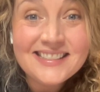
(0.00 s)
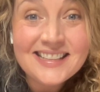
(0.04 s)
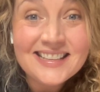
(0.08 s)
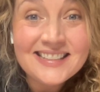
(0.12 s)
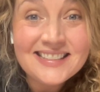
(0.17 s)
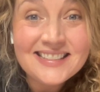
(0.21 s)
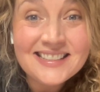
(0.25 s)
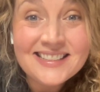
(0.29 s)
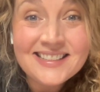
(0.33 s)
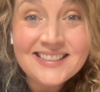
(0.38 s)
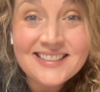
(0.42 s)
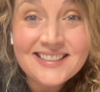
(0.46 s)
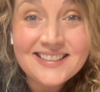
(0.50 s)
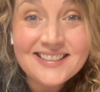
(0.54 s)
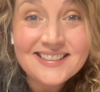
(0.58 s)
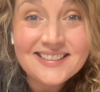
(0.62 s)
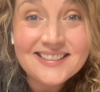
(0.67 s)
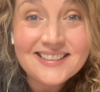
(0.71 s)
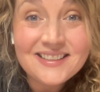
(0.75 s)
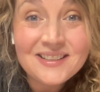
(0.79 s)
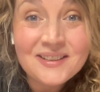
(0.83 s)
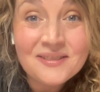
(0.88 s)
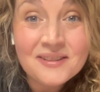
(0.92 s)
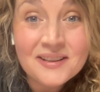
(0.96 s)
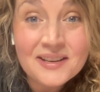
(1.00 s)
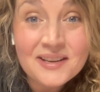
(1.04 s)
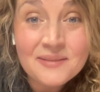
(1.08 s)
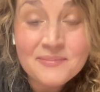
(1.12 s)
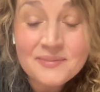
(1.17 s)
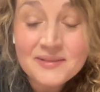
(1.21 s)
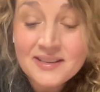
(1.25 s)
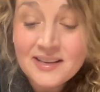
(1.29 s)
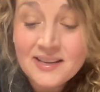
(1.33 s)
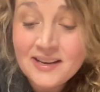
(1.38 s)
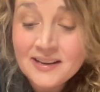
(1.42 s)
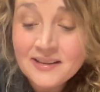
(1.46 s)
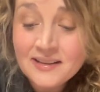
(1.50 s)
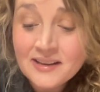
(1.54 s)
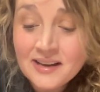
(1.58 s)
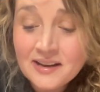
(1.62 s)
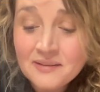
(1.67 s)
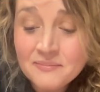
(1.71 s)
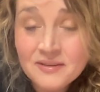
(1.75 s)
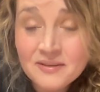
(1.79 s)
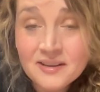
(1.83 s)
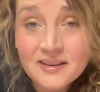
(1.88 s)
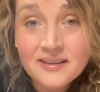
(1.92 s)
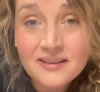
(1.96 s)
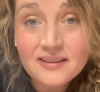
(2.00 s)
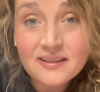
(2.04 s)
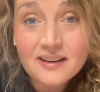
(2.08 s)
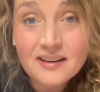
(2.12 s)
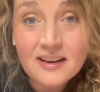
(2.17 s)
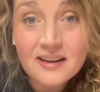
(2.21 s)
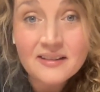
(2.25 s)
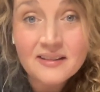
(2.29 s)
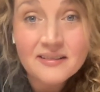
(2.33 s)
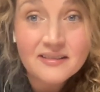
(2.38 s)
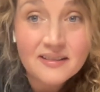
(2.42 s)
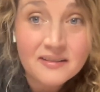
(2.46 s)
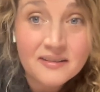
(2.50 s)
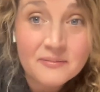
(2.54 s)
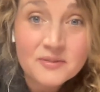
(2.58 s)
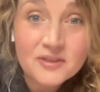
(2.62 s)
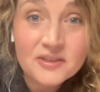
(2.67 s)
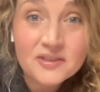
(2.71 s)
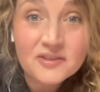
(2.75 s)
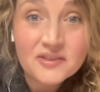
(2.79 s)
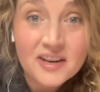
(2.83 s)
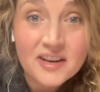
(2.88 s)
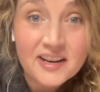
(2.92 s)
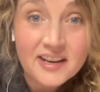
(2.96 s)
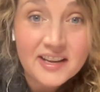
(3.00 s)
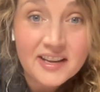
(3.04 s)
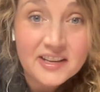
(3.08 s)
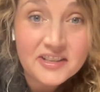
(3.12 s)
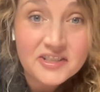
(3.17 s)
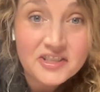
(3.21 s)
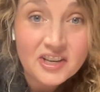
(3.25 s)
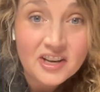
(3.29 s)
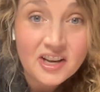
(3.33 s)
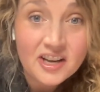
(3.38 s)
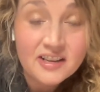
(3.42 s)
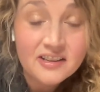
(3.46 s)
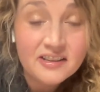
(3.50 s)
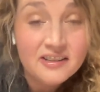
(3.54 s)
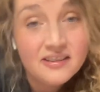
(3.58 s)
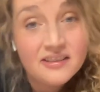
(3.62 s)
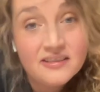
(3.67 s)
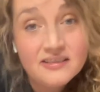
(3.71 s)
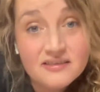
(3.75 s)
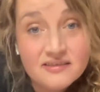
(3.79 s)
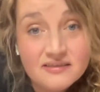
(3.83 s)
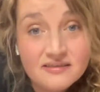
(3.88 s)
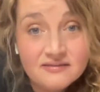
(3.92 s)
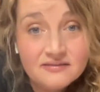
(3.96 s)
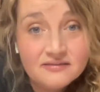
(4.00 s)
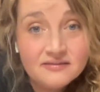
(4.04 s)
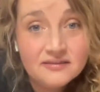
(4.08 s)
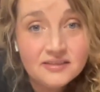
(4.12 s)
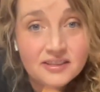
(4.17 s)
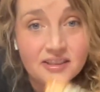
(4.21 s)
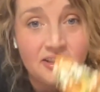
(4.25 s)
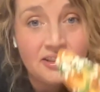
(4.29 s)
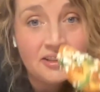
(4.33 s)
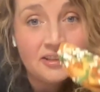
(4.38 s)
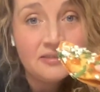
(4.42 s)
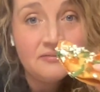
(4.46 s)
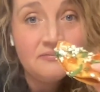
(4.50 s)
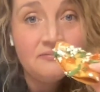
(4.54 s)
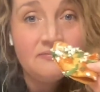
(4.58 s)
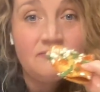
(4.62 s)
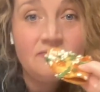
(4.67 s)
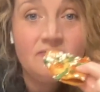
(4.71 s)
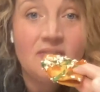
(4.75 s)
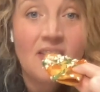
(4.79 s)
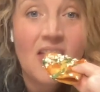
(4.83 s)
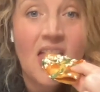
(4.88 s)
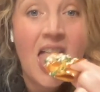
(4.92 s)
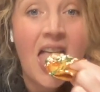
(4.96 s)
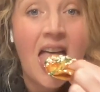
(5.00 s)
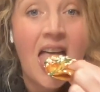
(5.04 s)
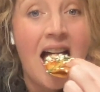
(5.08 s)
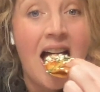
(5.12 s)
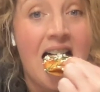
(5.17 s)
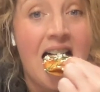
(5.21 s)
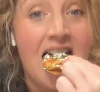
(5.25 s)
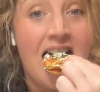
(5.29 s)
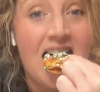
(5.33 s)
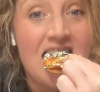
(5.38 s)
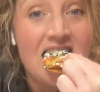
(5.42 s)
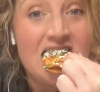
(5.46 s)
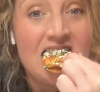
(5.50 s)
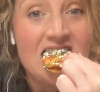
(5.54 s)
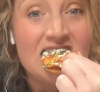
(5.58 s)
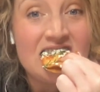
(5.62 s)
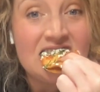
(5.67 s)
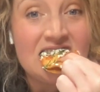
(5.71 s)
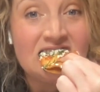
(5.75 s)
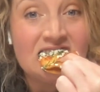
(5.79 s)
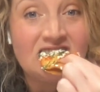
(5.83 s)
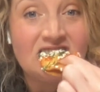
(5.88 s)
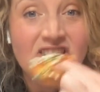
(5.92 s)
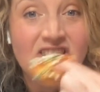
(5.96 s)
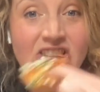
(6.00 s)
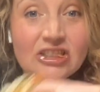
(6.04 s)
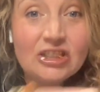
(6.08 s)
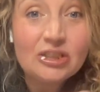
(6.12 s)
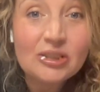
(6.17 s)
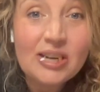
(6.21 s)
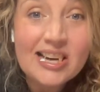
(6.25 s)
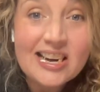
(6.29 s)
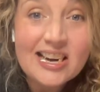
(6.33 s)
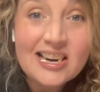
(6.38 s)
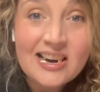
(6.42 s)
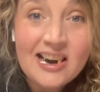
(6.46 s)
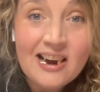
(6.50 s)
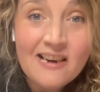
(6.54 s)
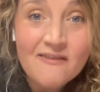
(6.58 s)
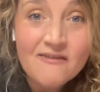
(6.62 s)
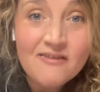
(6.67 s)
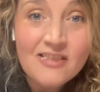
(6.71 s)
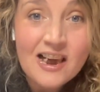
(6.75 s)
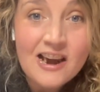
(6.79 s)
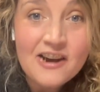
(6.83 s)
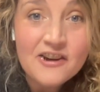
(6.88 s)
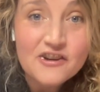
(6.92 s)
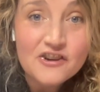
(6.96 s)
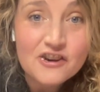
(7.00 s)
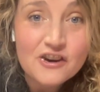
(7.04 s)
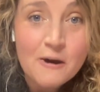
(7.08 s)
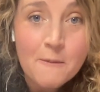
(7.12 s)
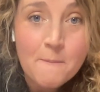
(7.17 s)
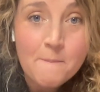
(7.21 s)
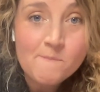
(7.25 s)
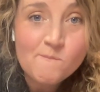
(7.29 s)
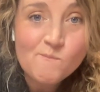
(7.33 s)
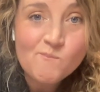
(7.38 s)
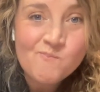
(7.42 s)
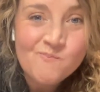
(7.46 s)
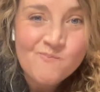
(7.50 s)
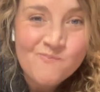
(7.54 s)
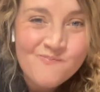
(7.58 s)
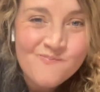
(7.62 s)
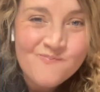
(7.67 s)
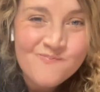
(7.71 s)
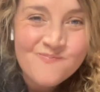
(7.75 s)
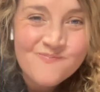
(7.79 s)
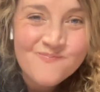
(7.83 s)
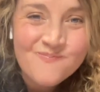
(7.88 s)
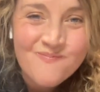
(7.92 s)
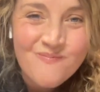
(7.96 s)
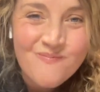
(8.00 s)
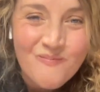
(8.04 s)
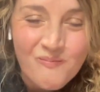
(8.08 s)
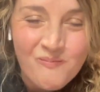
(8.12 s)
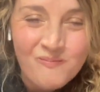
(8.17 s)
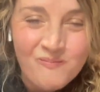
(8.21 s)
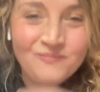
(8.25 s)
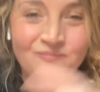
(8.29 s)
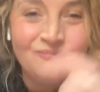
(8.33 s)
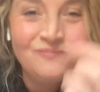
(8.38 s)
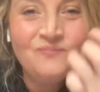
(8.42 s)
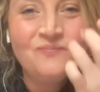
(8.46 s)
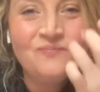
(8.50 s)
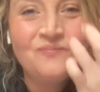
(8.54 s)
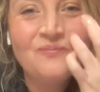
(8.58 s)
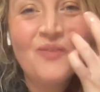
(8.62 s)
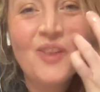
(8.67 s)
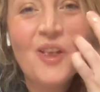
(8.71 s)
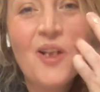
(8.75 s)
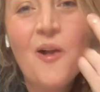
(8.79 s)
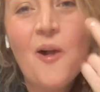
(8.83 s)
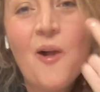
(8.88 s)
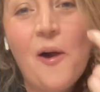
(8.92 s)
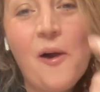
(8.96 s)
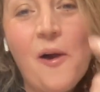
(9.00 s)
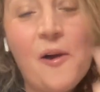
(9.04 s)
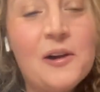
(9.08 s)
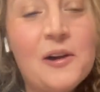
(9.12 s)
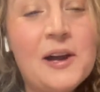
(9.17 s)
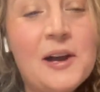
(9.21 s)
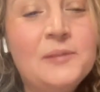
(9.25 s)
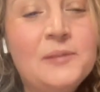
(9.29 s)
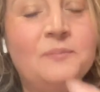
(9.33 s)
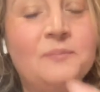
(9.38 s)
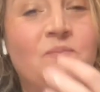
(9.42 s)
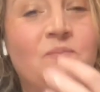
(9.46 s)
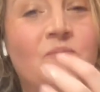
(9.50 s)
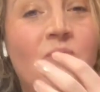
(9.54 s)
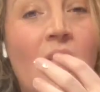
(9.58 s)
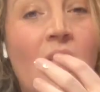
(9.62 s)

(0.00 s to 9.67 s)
that's it. I know I keep saying that, but I'm just trying to get you, you know, so I can have lunch. All right.